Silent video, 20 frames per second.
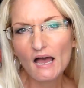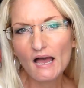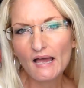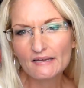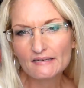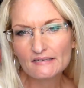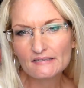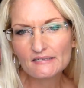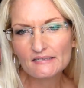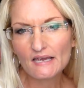
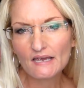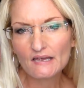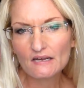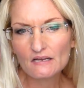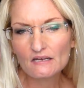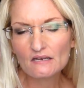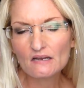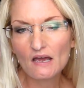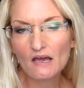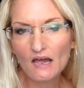I
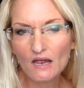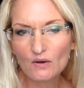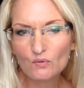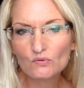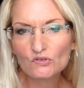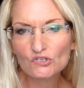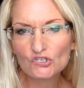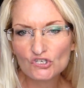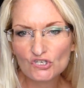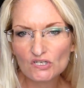decided I
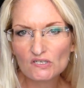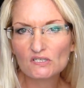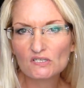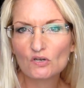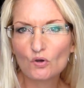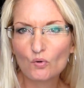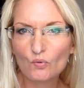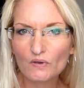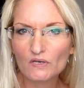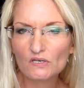was just
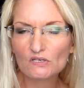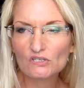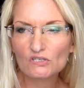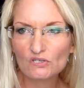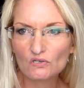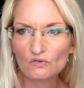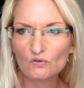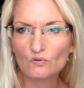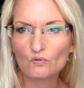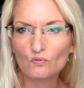going
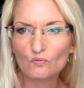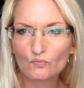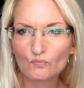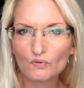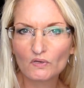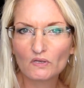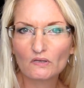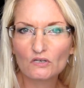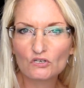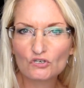to
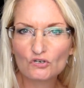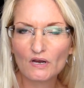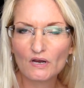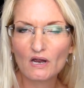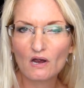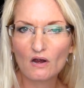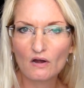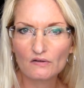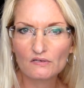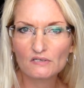really try
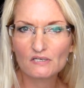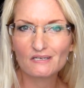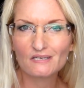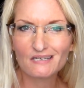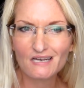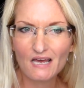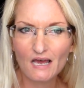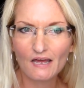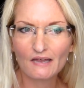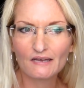hard to
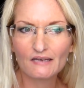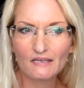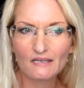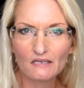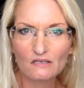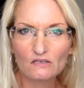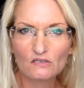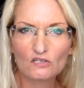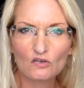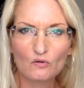not
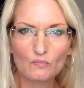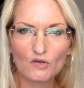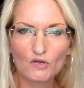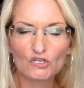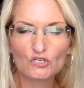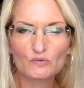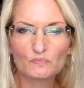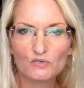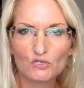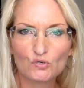eat so
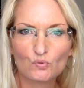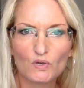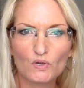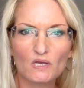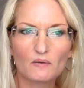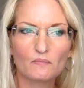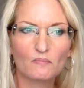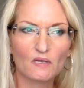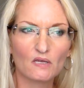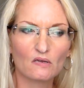much
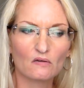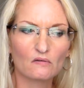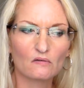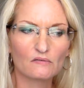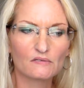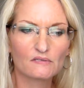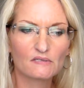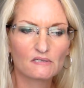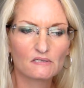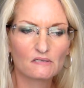between
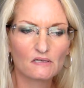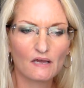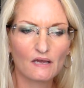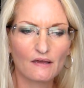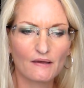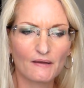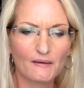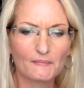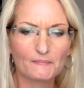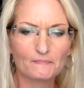meals.
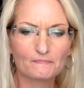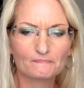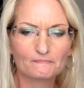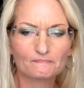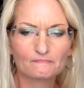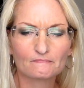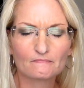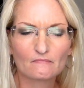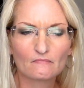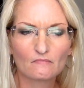Um,
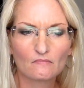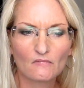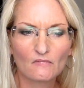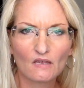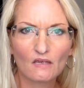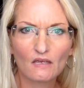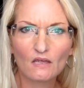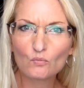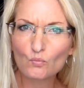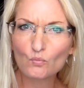
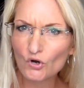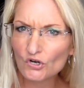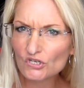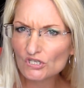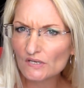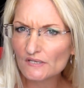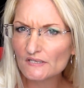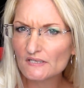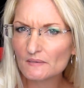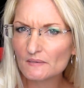it worked
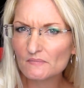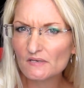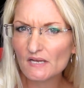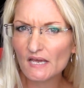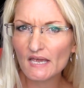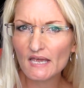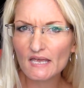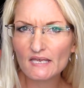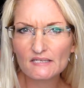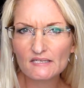on some
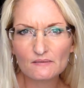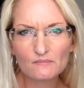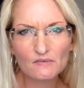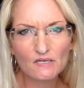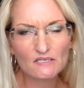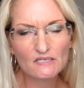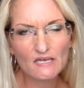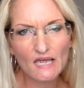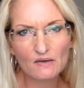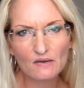days. Some
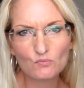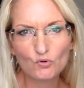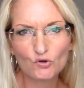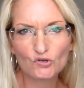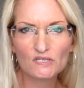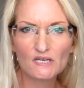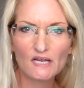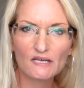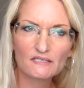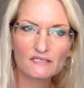days I had more
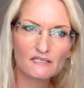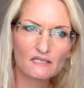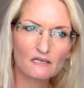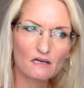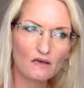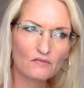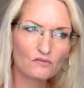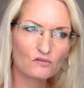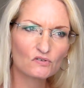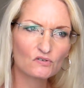snacks than
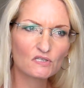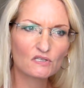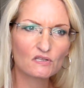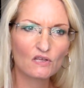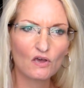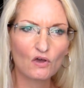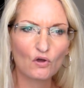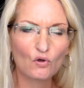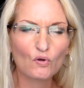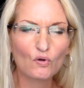others,
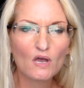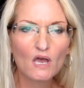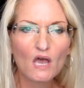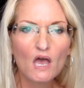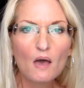though.